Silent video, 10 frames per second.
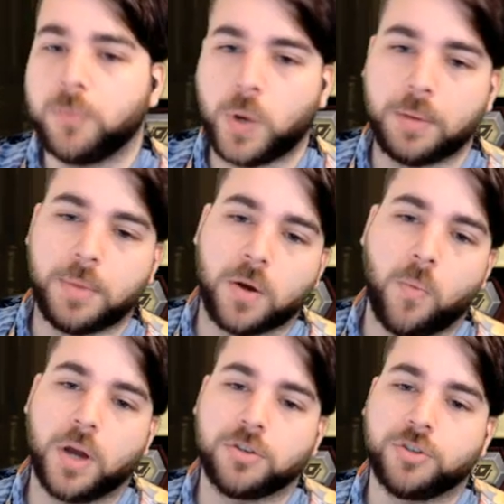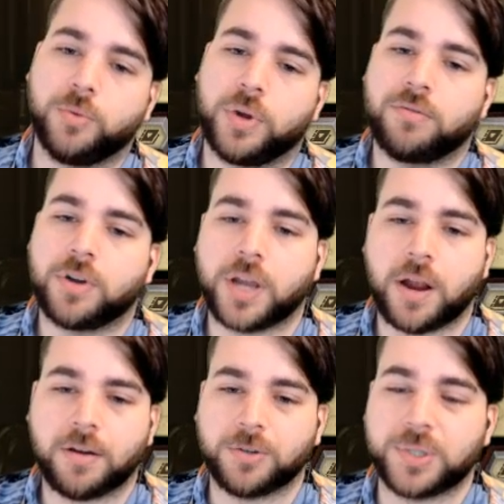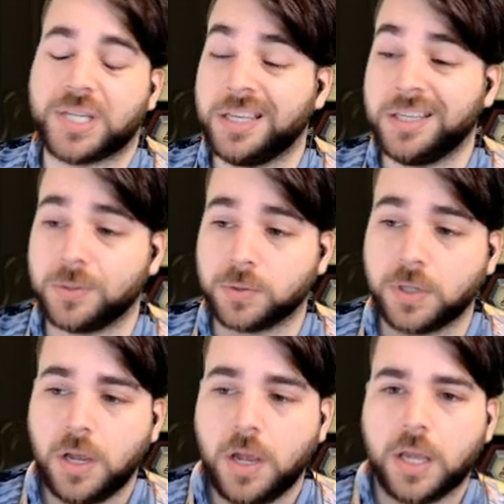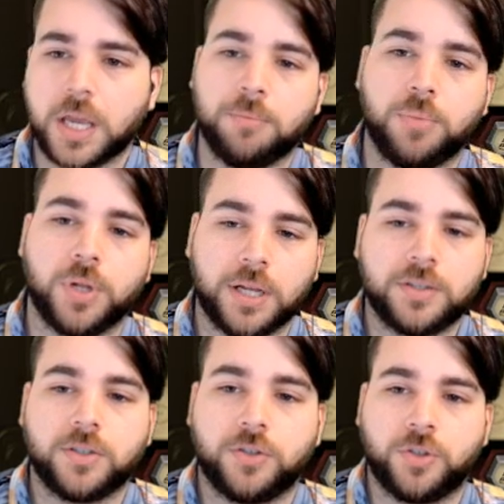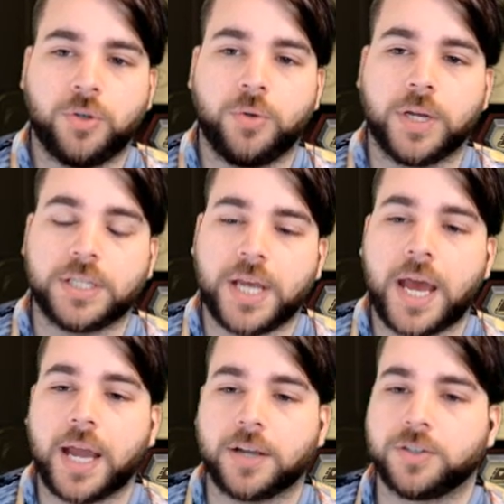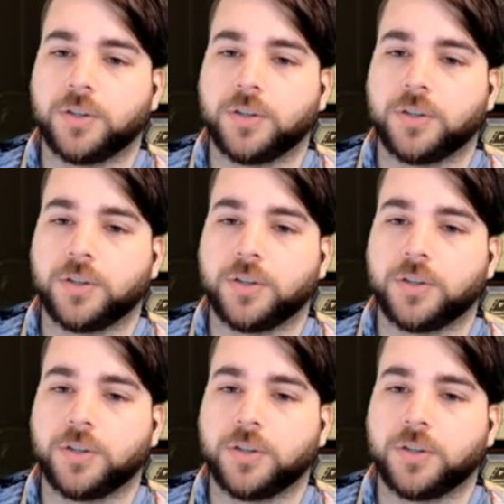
1 mana, 1/2. Whenever a character is healed, gain +2 attack.